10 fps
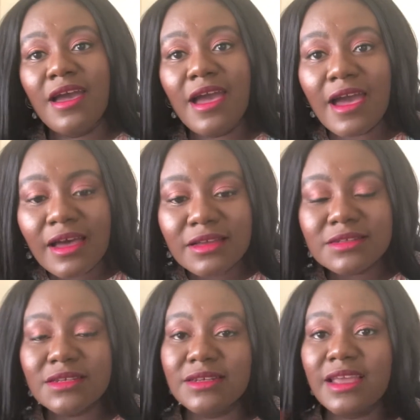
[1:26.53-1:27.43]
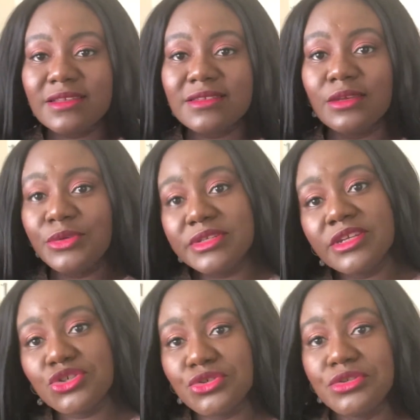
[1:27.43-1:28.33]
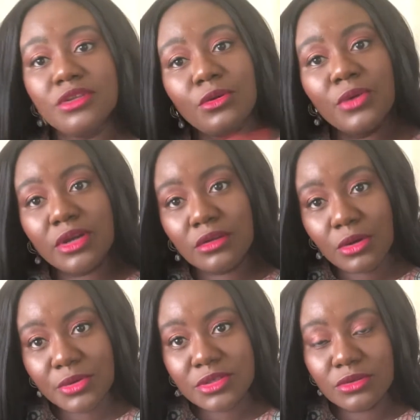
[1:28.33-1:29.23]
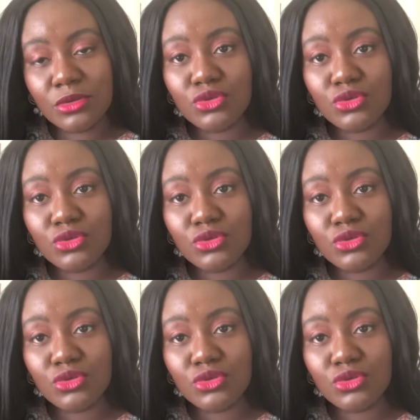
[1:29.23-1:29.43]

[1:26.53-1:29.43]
and less irritation than regular retinol.